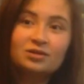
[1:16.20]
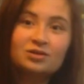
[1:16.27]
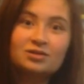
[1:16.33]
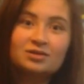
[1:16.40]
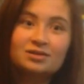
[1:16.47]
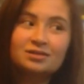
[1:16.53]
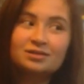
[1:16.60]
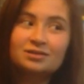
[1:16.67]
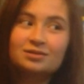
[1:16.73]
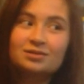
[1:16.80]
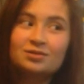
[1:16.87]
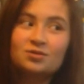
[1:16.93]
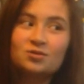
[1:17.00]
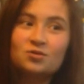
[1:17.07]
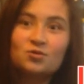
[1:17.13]
Because
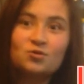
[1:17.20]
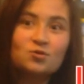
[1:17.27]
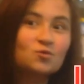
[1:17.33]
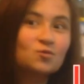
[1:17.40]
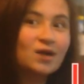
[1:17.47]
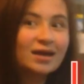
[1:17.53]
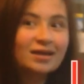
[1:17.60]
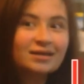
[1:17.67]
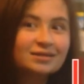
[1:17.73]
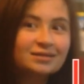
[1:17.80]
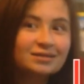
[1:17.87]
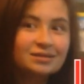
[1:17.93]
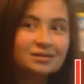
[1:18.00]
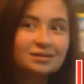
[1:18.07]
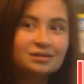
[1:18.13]

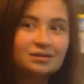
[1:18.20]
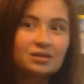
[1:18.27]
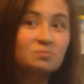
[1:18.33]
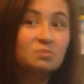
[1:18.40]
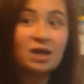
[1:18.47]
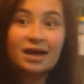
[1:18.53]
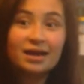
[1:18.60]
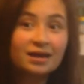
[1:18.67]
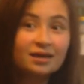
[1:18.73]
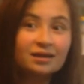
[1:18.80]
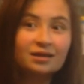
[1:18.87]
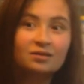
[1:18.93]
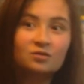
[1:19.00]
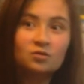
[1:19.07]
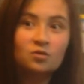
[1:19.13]
Uranus, the
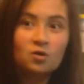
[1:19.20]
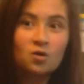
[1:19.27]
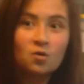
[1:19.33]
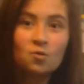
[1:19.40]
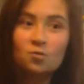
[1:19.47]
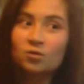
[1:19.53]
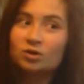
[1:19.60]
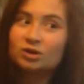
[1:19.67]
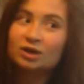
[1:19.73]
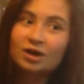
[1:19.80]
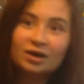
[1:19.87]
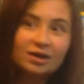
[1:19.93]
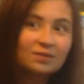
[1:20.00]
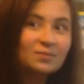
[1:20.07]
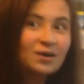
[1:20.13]
planet, and we're
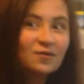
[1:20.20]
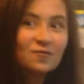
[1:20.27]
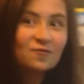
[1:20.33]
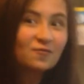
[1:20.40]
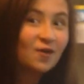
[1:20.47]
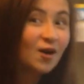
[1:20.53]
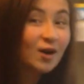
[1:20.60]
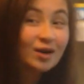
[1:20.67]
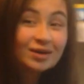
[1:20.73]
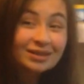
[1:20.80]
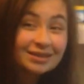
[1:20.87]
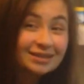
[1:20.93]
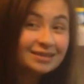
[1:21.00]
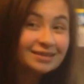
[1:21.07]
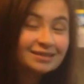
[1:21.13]
talking about
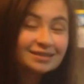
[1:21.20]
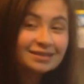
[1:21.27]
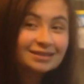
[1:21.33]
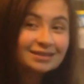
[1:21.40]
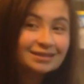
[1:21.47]
farts?